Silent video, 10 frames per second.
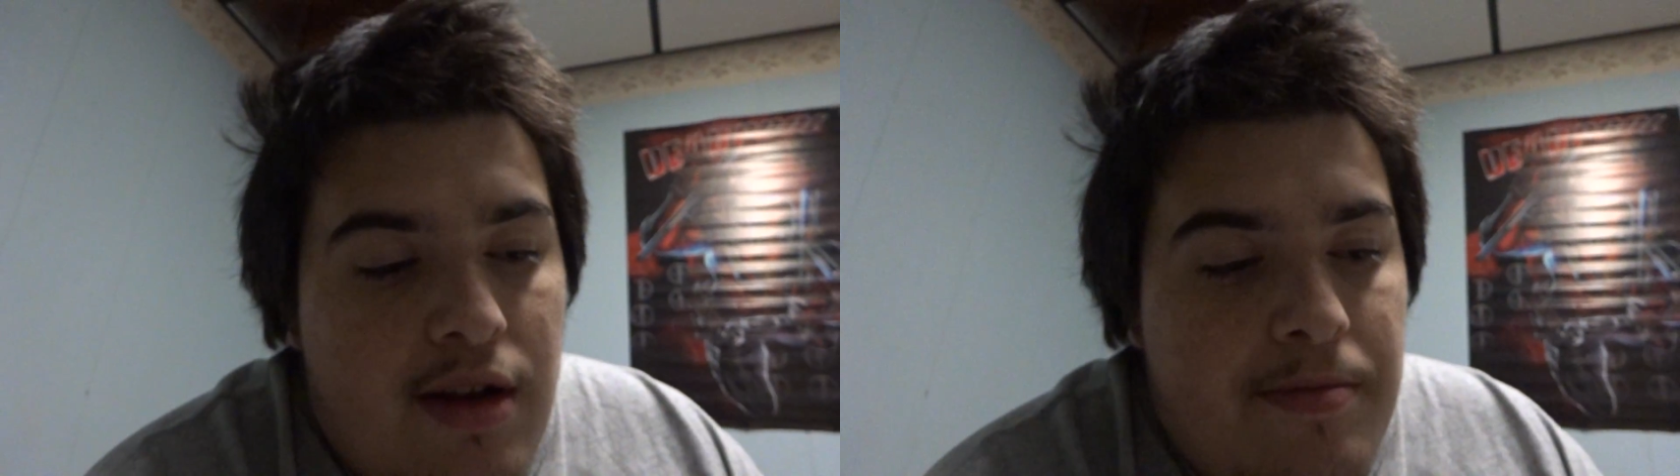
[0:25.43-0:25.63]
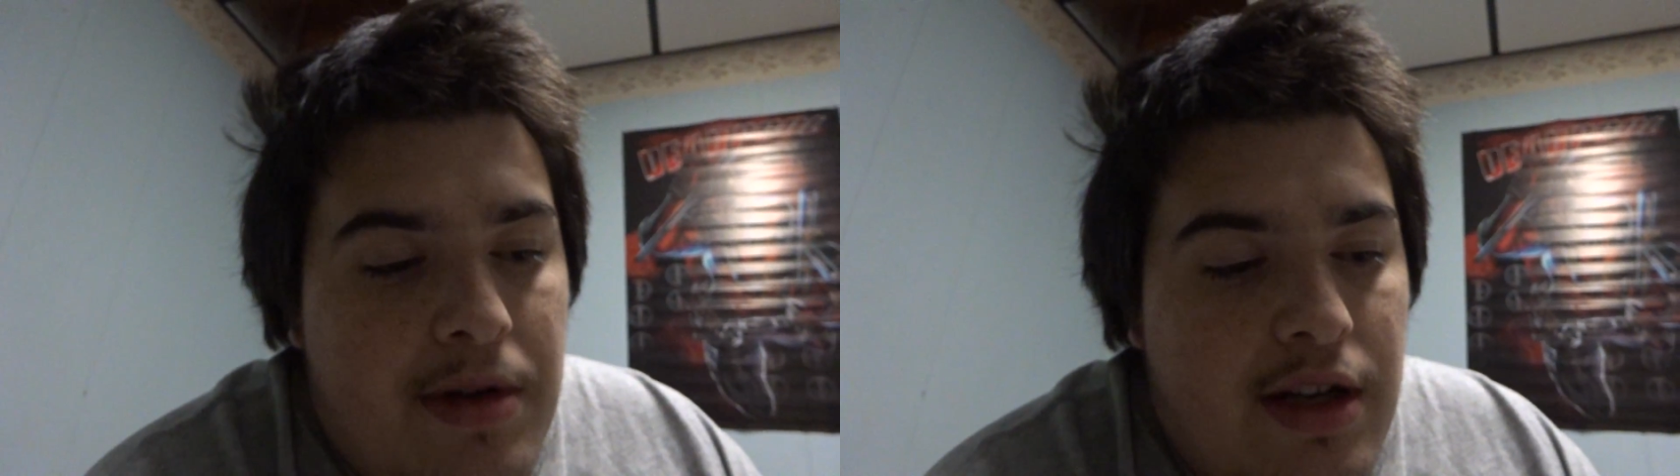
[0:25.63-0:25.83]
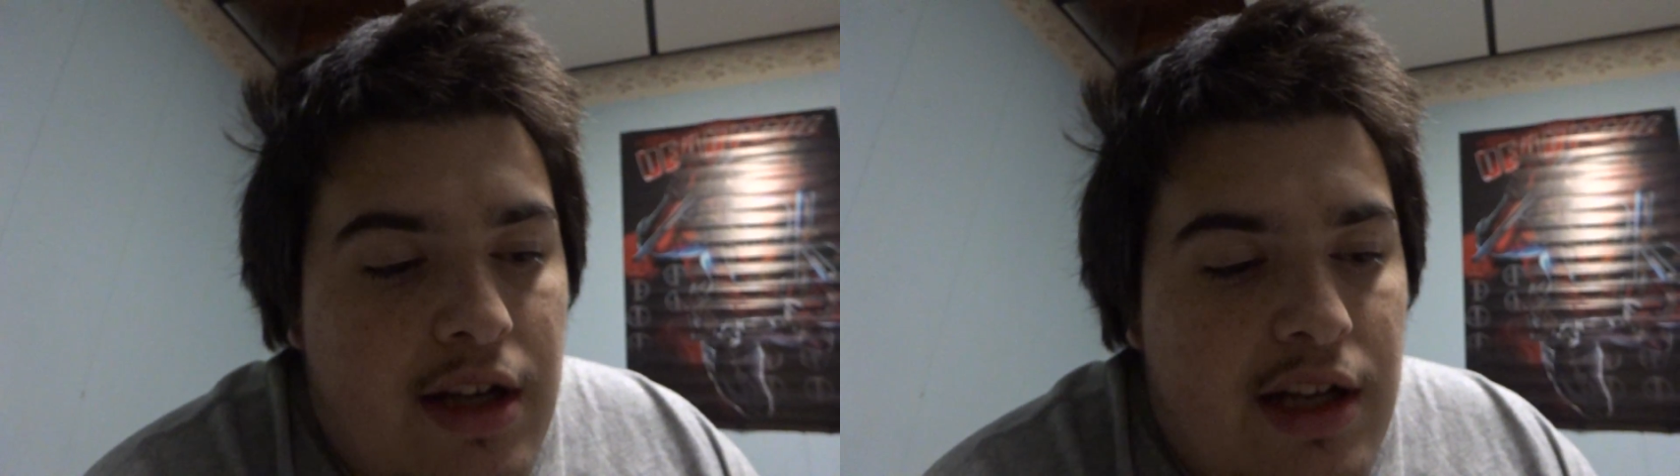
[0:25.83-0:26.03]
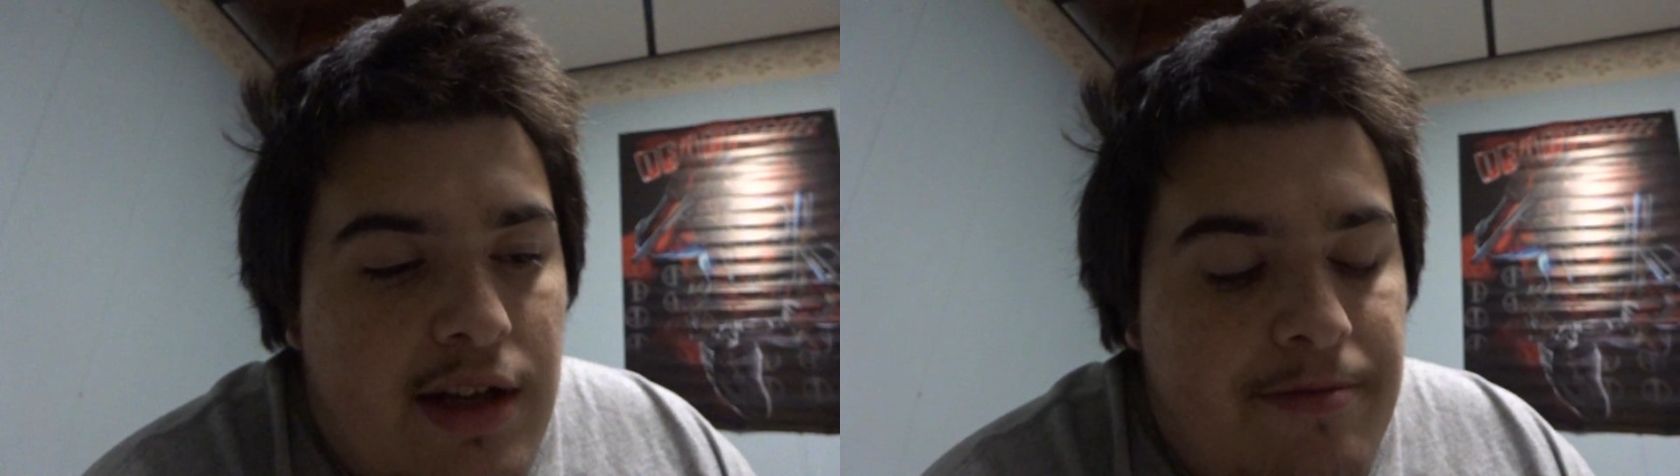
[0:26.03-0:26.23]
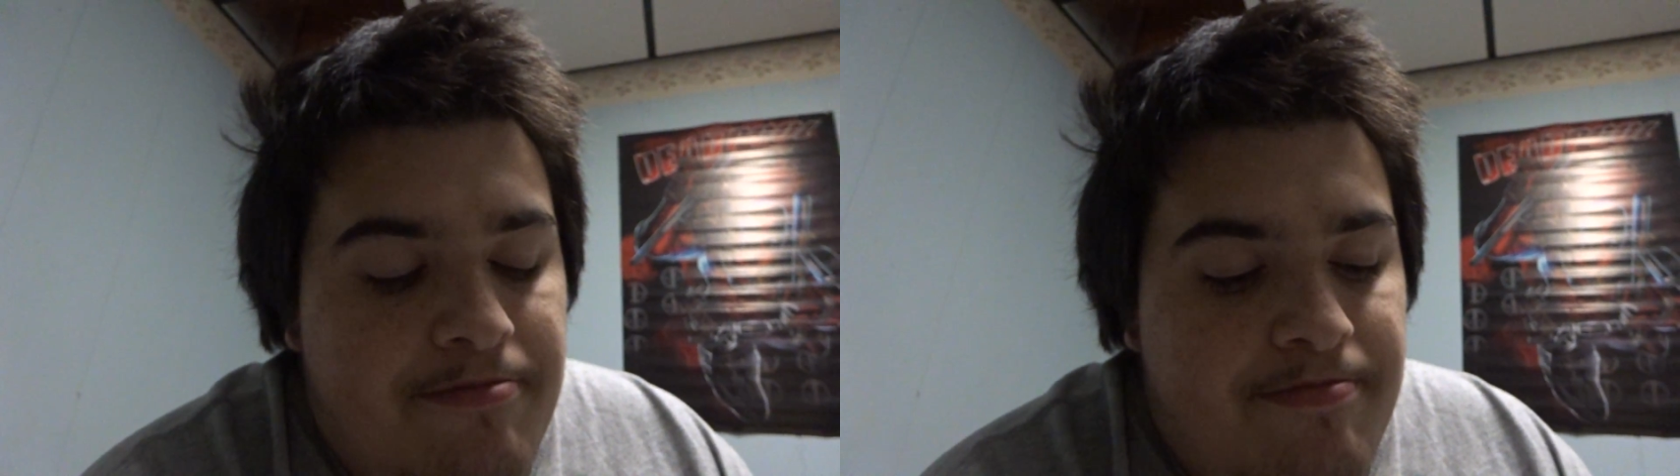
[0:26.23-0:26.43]
But
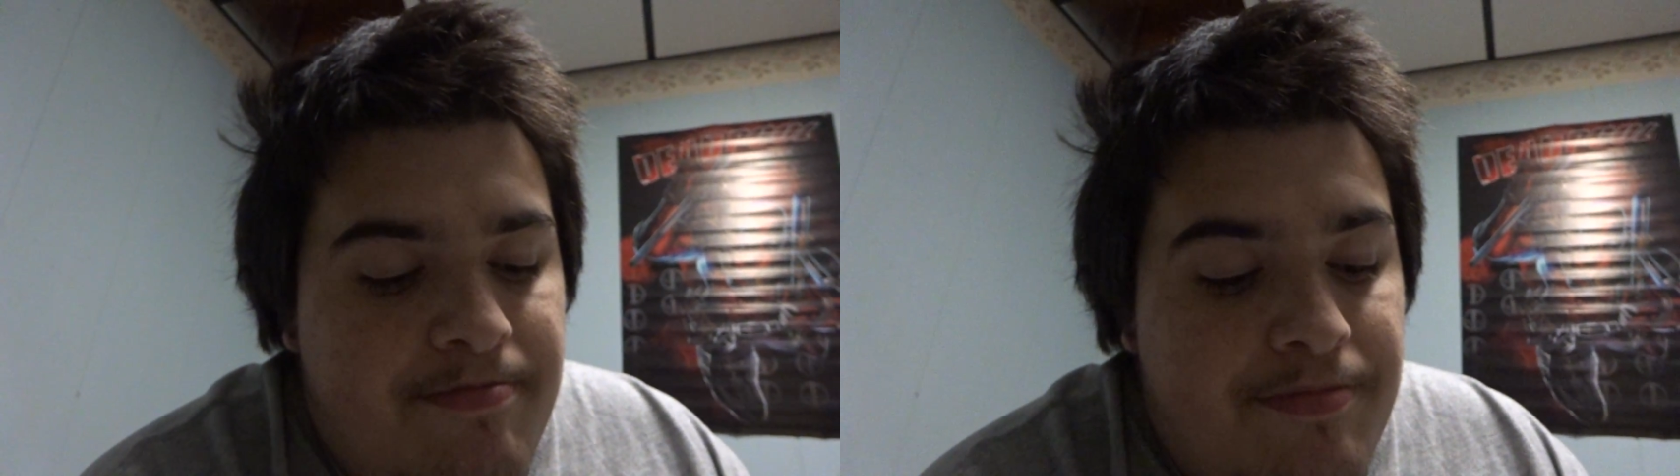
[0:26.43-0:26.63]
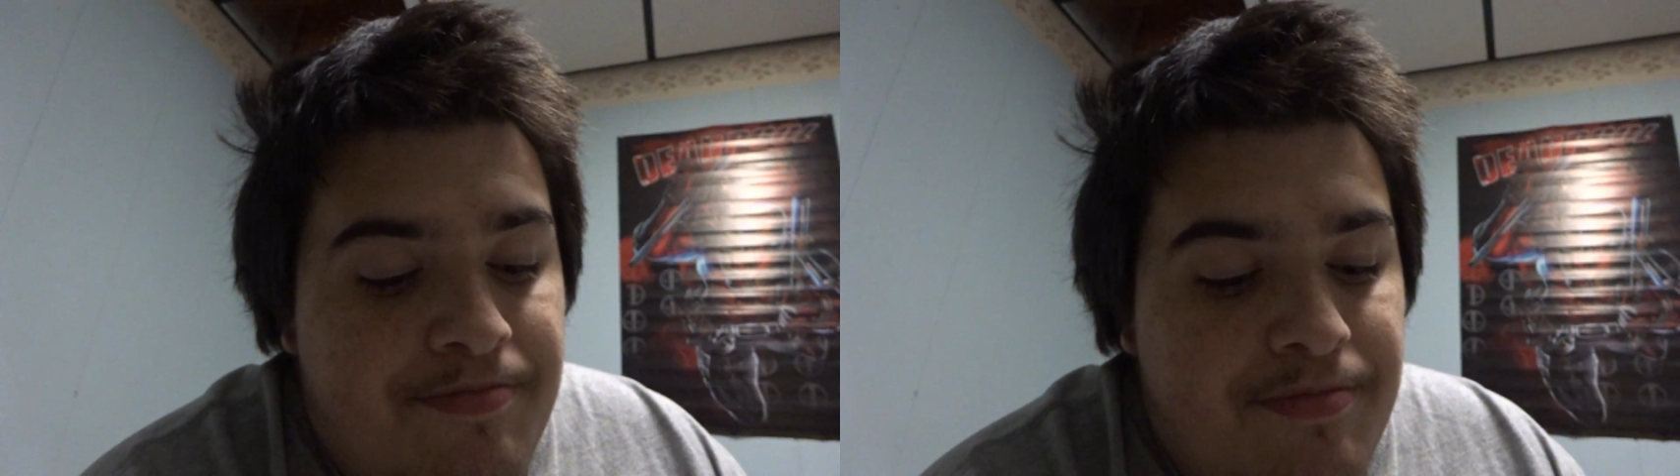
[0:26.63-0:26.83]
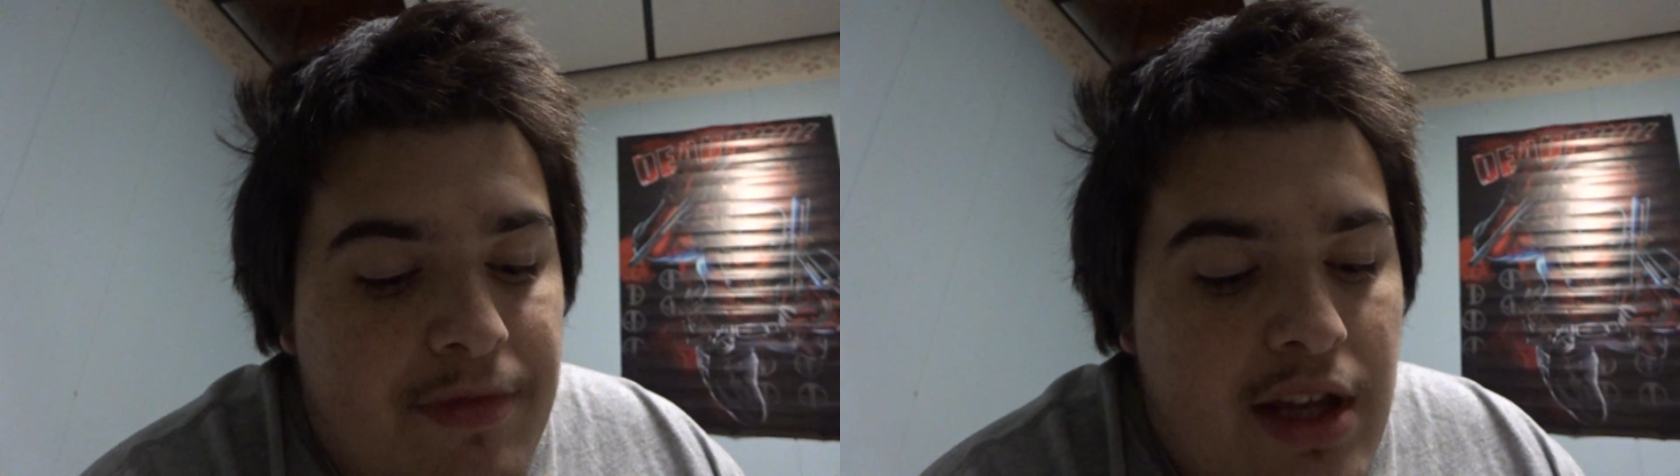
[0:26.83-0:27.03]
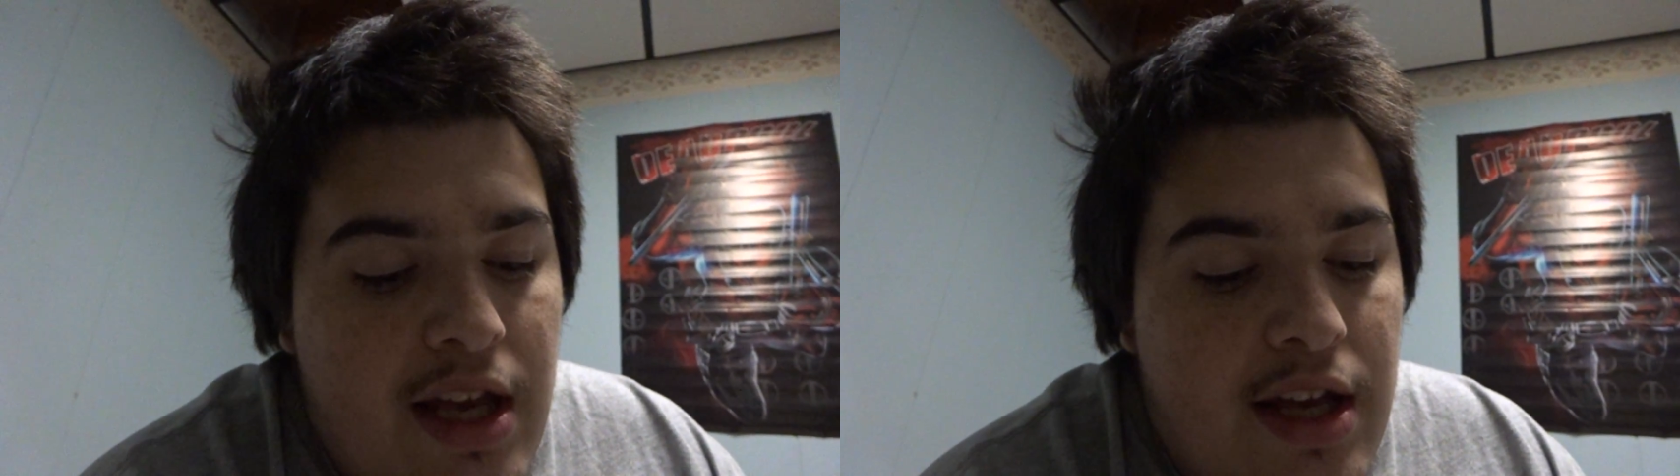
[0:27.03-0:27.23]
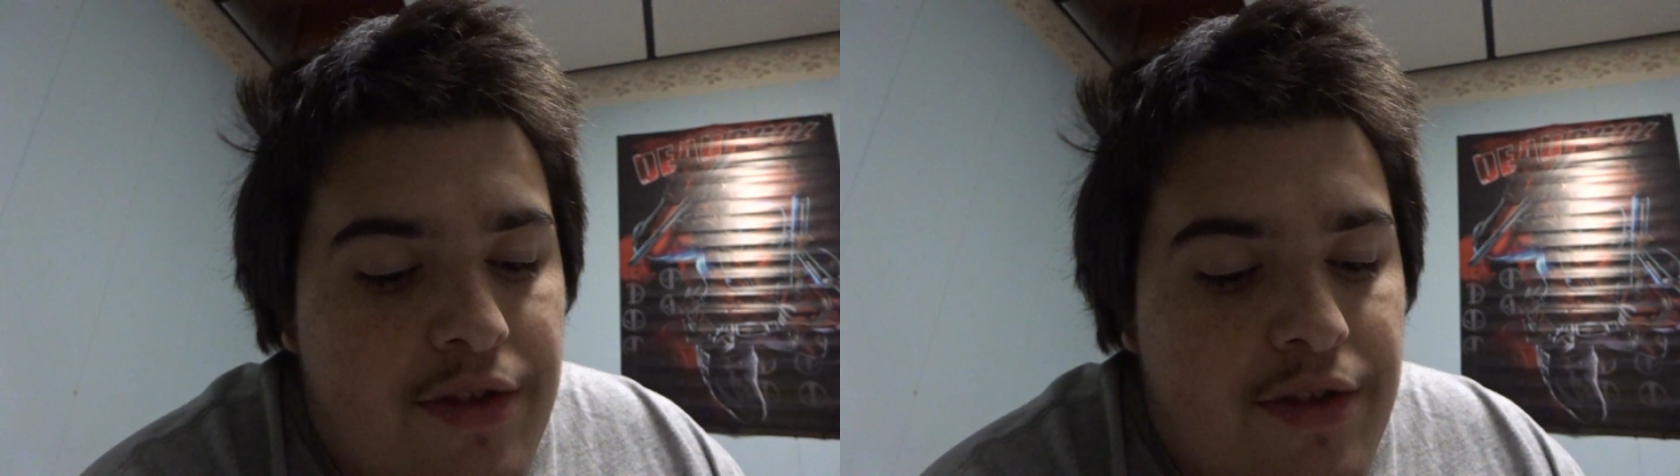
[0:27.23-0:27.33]
um yeah,